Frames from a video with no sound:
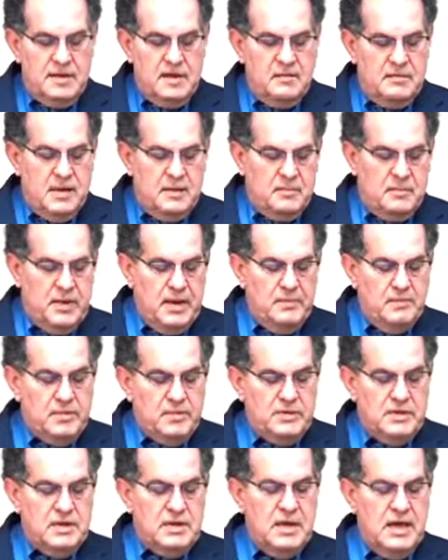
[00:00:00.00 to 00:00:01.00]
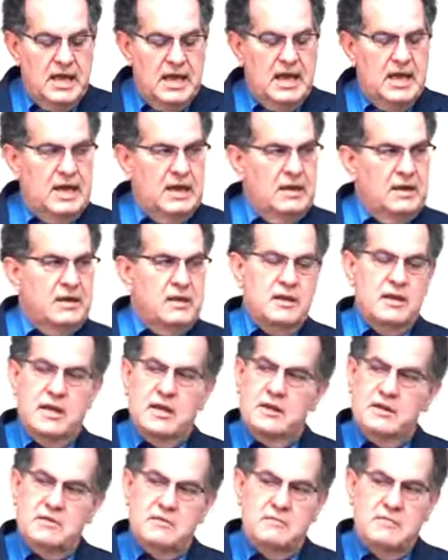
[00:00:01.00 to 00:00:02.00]
I think about people today
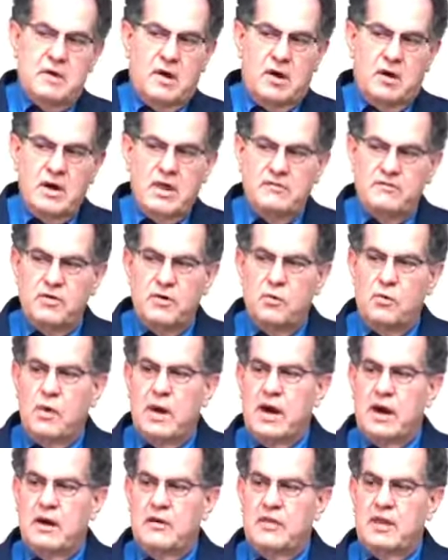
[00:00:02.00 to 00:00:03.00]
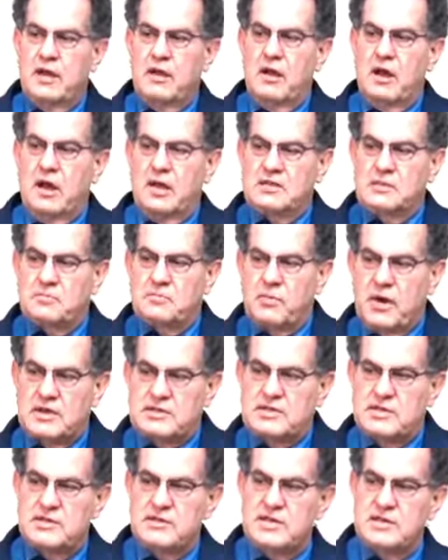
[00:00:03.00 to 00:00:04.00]
that aren't even aware that God's
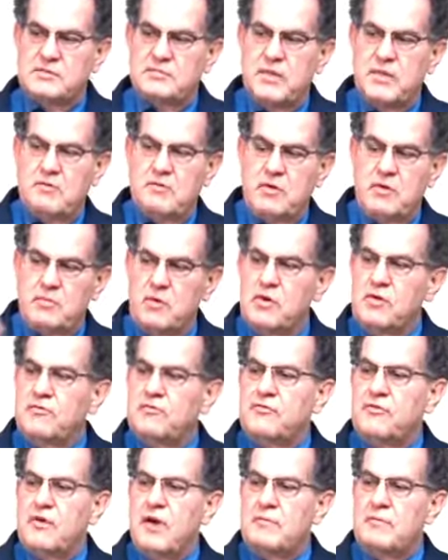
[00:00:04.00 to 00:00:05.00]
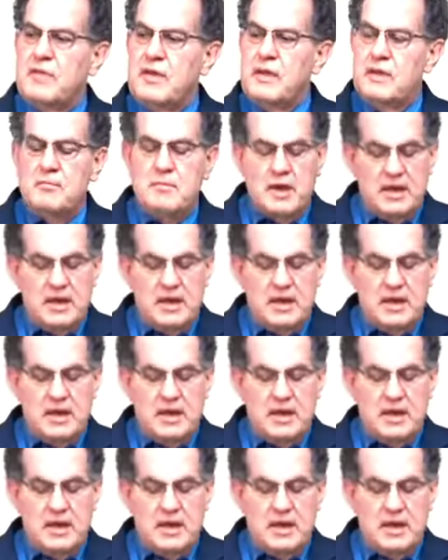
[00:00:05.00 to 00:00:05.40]
presence has been removed from them.